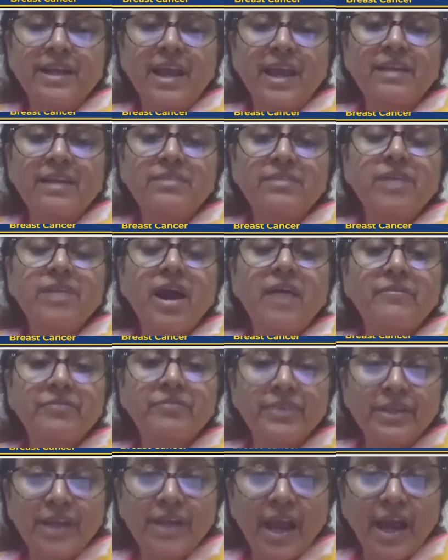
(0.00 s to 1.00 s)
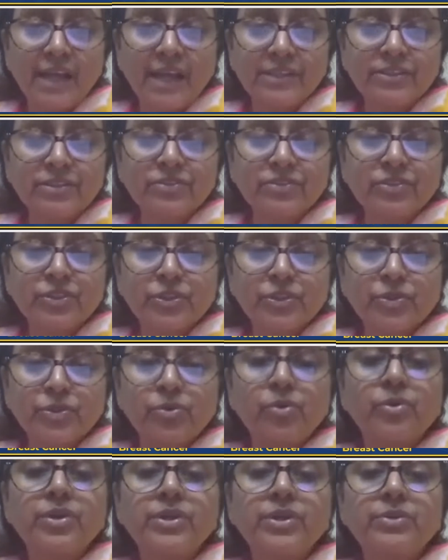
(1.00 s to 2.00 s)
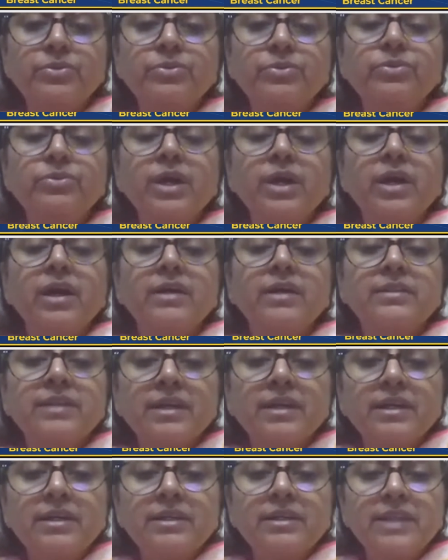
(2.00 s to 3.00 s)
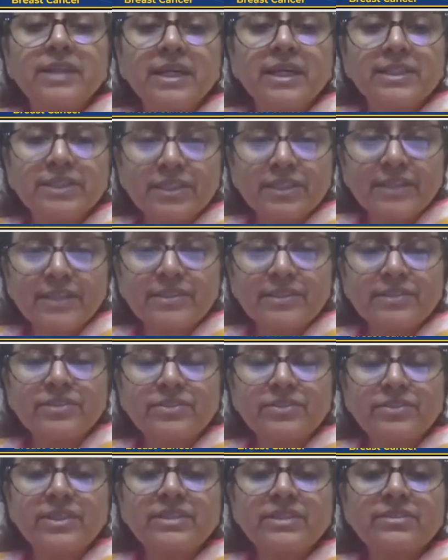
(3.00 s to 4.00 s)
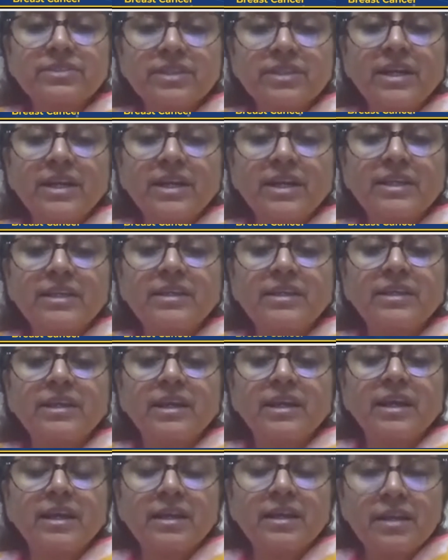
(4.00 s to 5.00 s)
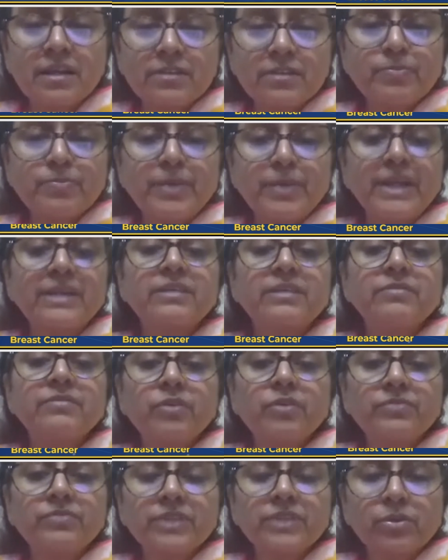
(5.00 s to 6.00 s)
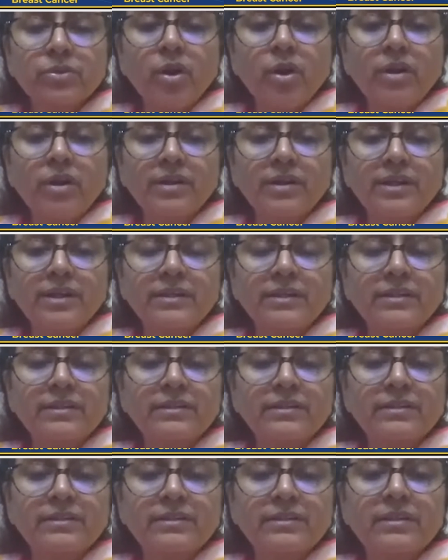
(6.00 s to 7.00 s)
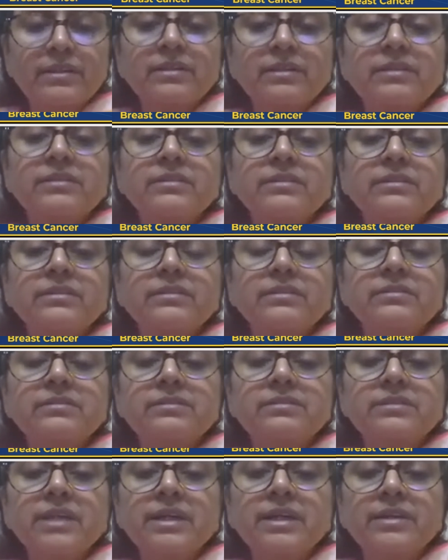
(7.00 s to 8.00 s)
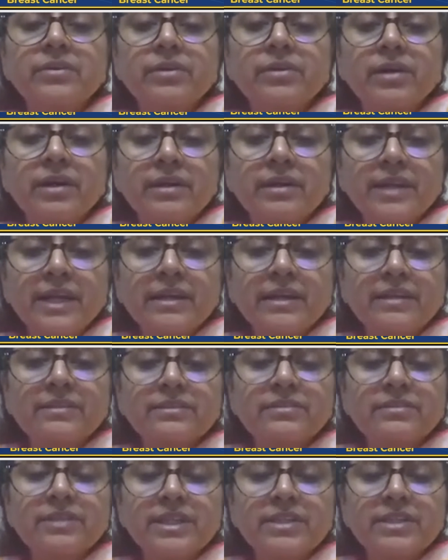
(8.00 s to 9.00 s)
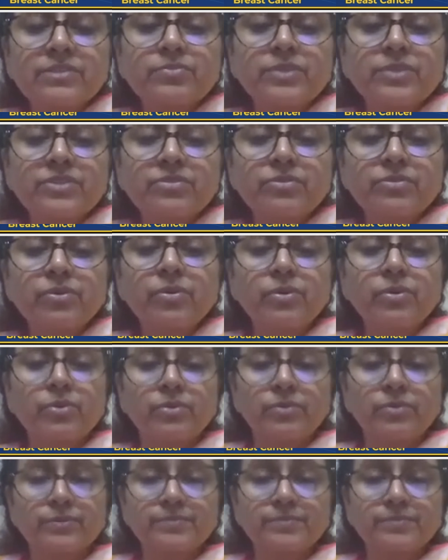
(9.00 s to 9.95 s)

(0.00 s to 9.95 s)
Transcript: And I just showed you the Dutch registry study, irrespective of the quadrant, the recurrence rates were so low.